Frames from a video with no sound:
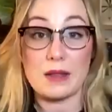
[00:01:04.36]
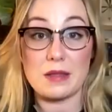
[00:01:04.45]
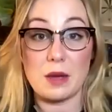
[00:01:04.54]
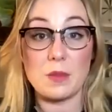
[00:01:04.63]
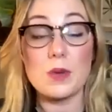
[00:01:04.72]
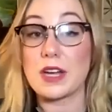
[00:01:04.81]
that
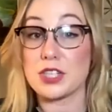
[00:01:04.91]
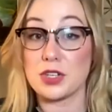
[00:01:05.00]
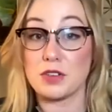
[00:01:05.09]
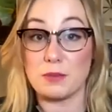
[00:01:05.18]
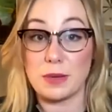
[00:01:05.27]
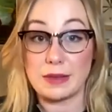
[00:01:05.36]
sample, that
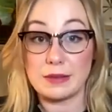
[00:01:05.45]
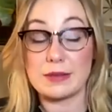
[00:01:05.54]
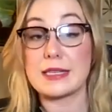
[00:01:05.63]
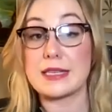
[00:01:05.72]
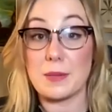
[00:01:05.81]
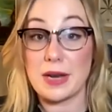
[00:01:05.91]
should have been
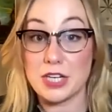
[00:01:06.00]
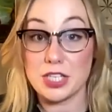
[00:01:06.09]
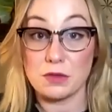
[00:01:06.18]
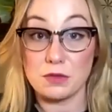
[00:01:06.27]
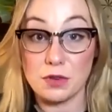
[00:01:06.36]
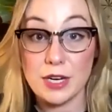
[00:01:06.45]

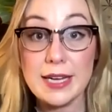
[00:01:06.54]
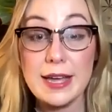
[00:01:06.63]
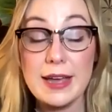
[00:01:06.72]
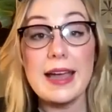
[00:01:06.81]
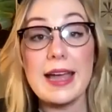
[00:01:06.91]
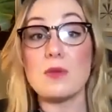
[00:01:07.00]
contamination free.
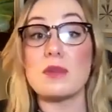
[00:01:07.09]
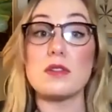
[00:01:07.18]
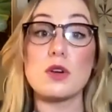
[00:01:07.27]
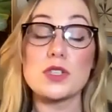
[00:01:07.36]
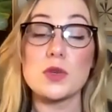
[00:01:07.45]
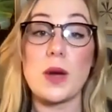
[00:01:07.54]
It was
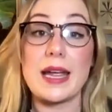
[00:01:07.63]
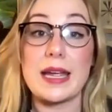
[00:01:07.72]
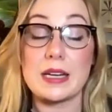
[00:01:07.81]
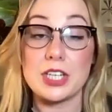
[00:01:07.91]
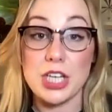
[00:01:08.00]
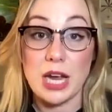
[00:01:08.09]
locked away
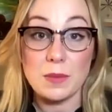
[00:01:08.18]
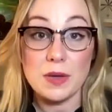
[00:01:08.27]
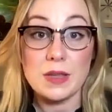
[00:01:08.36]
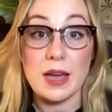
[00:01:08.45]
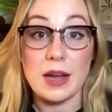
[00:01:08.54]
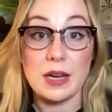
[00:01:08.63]
in a
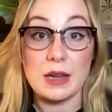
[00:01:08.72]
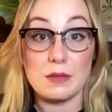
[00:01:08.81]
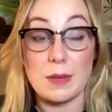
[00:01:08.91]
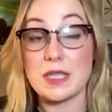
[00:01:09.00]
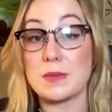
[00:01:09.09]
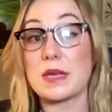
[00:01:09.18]
chamber that
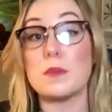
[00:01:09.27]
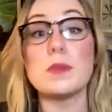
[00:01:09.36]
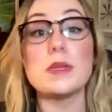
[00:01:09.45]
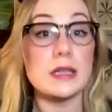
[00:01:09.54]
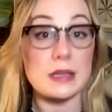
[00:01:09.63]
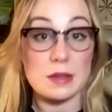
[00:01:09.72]
is meant to be
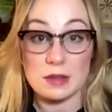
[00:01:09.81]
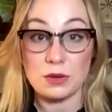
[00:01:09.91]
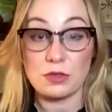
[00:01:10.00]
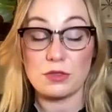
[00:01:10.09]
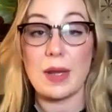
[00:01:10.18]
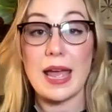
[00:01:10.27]
completely
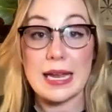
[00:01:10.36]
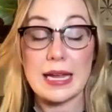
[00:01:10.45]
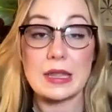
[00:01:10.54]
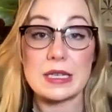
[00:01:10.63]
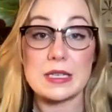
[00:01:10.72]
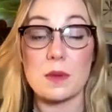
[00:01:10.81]
sealed from any
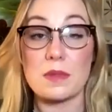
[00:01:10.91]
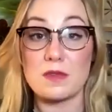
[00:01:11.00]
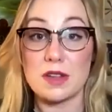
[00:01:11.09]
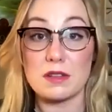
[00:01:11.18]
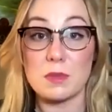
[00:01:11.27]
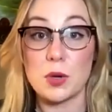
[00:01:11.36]
other types
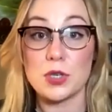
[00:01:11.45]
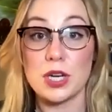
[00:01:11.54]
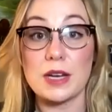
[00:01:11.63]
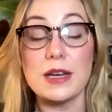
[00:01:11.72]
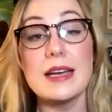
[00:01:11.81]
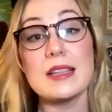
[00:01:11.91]
of
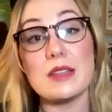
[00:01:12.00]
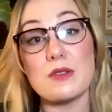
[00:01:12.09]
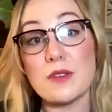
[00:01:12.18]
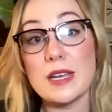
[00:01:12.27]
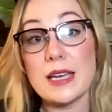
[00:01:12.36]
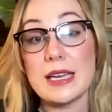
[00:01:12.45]
exposure. The
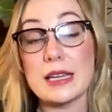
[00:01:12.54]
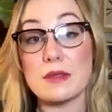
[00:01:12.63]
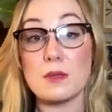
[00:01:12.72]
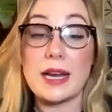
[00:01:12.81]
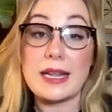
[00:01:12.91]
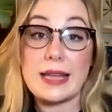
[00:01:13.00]
fear
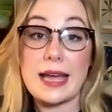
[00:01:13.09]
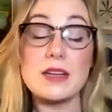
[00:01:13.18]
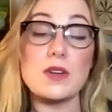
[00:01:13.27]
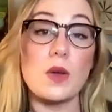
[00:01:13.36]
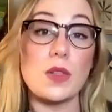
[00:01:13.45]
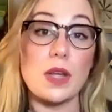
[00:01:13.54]
is when it
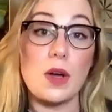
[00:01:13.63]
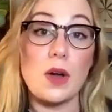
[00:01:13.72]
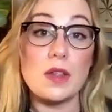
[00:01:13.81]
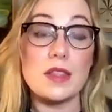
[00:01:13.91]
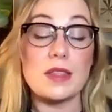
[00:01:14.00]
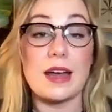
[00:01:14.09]
landed on the
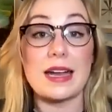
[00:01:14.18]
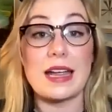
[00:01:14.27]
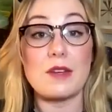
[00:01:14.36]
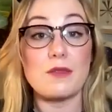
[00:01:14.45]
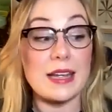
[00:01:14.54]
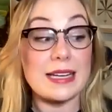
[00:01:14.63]
Earth that
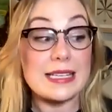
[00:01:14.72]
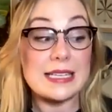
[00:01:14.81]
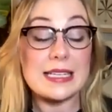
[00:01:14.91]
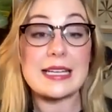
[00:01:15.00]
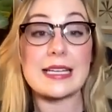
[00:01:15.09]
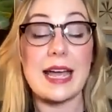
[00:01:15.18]
if it
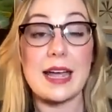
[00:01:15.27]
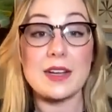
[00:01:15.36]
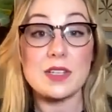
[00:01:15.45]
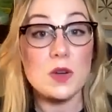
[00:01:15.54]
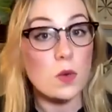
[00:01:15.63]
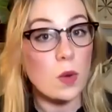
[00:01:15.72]
didn't
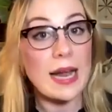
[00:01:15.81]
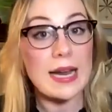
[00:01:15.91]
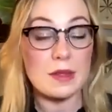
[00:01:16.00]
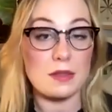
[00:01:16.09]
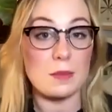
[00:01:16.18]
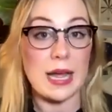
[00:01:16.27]
land quite
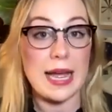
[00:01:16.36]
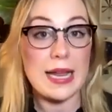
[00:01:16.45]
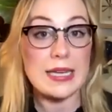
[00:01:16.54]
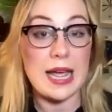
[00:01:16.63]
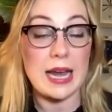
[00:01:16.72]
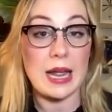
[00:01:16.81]
as
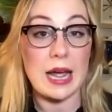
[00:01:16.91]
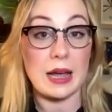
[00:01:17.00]
planned and